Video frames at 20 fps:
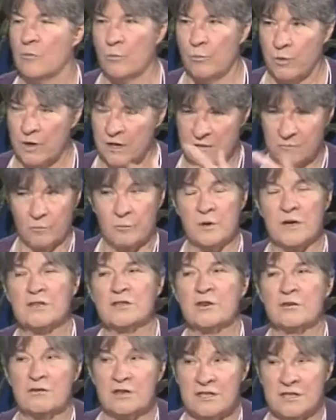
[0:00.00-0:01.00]
But
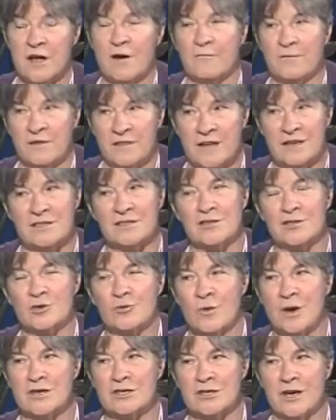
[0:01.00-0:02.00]
picture yourself in that
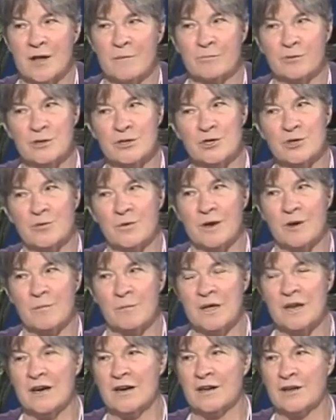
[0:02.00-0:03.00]
situation I put you in a
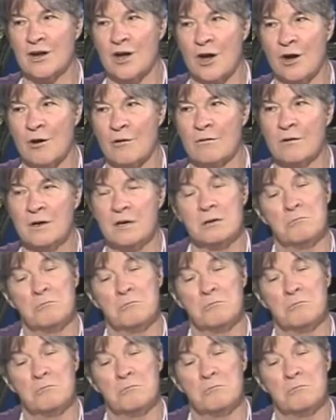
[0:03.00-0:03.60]
minute ago.